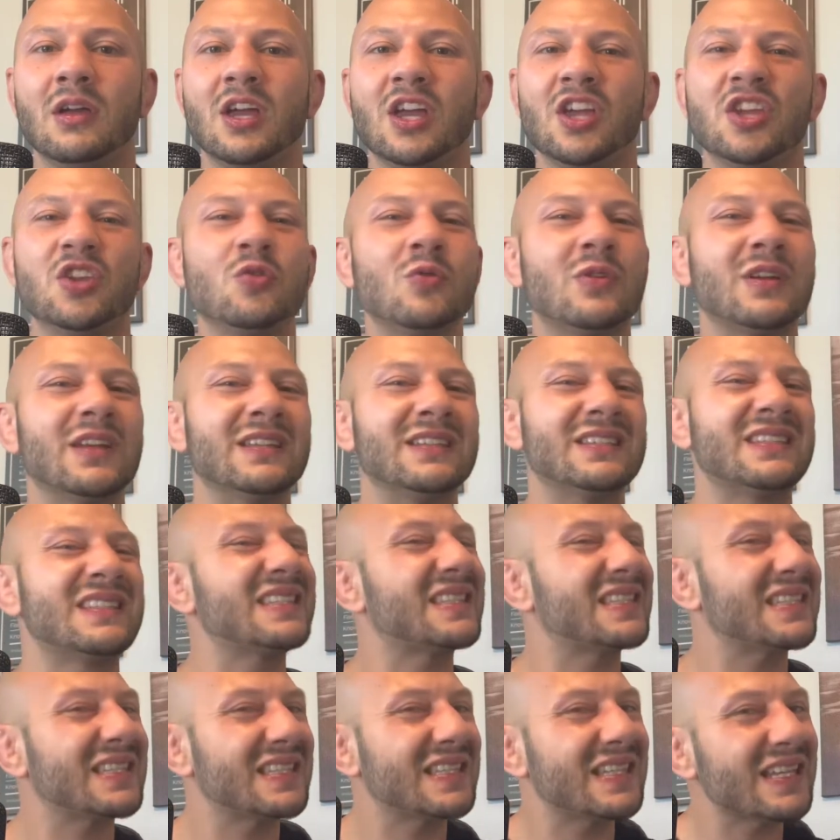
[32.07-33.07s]
You can
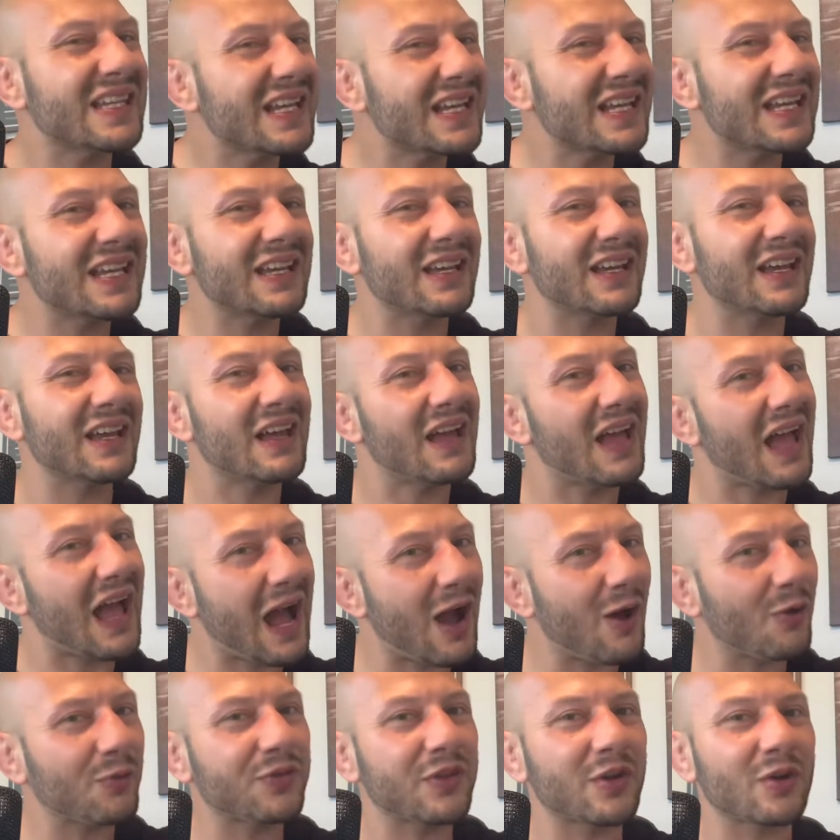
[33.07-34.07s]
see it
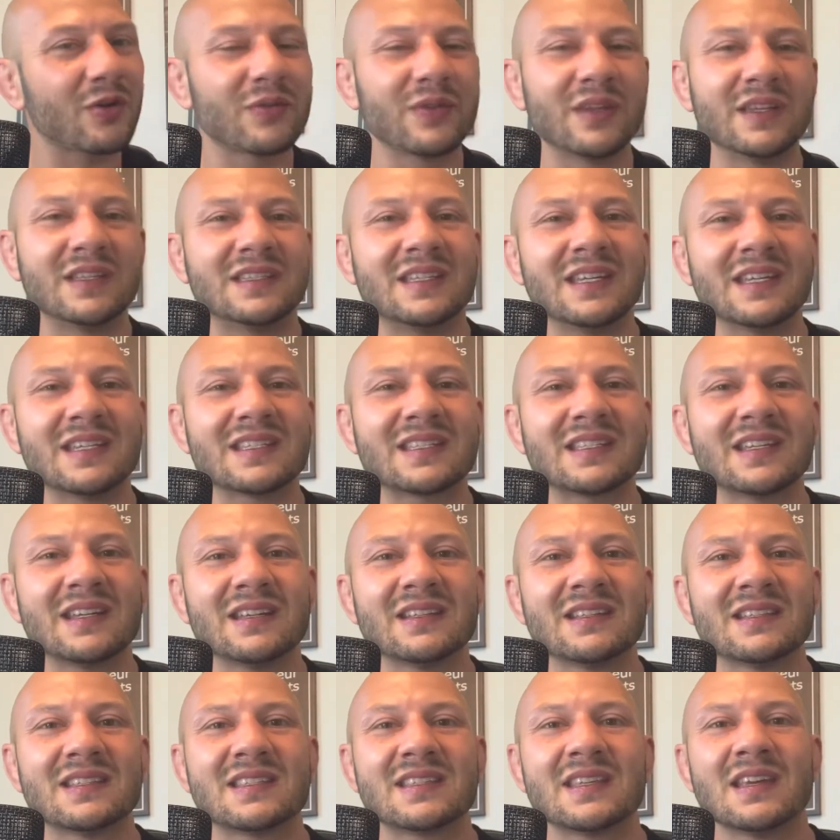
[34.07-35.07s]
out there in the
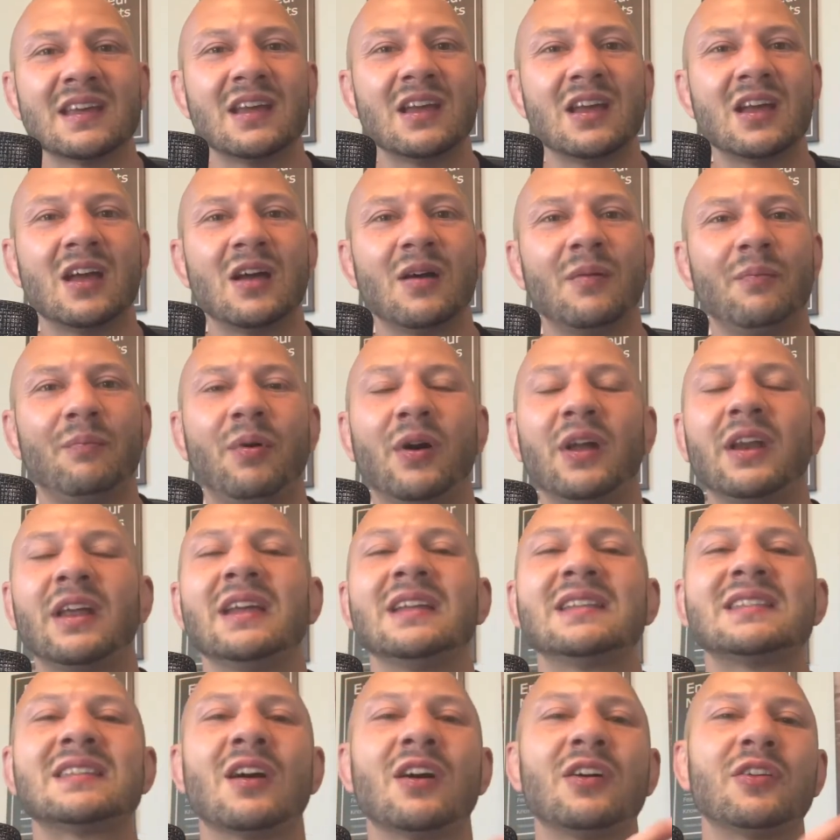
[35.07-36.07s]
distance, but
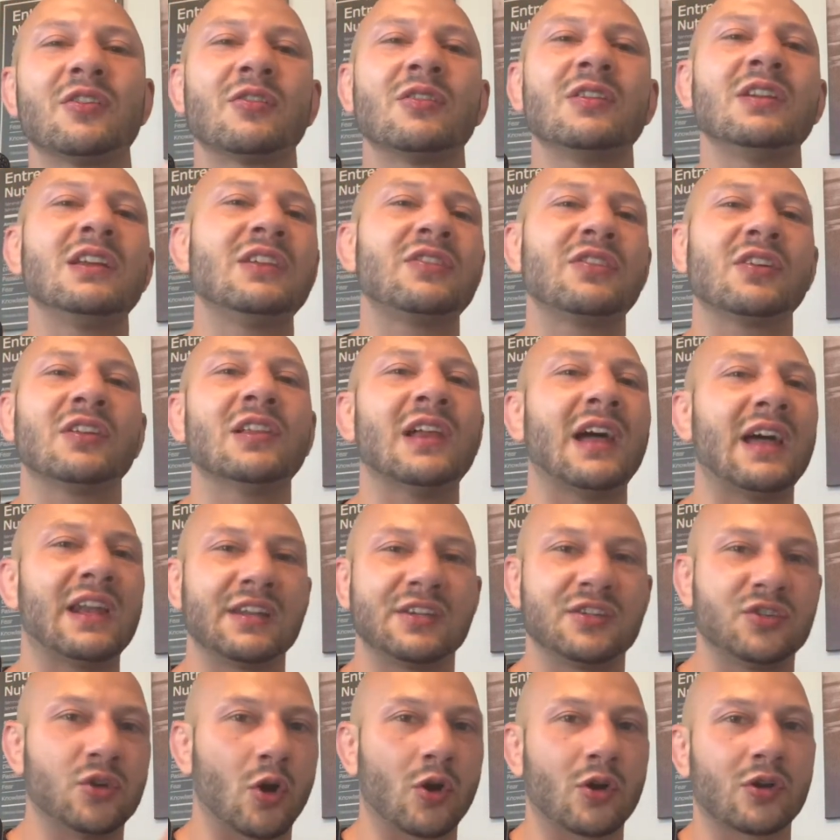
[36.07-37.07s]
it's underneath a lot
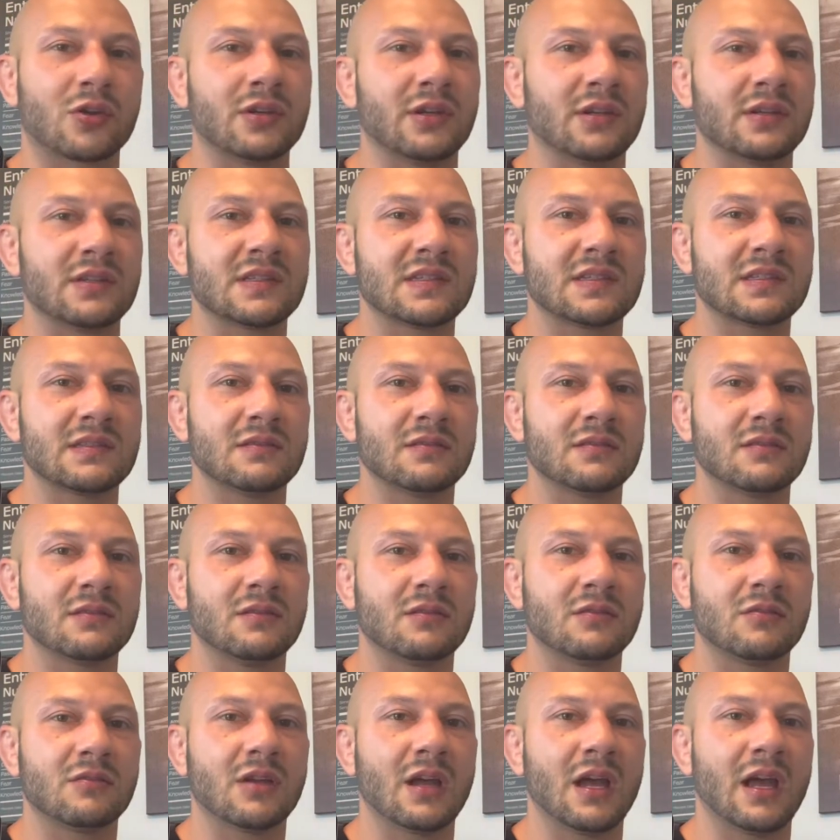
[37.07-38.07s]
of darkness,
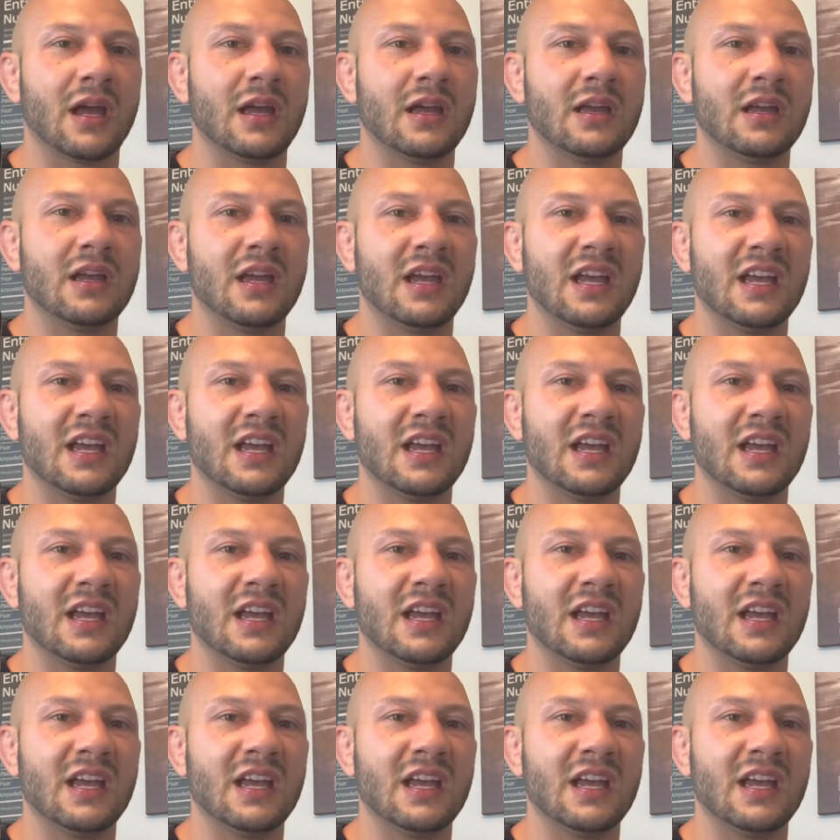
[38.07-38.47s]
okay?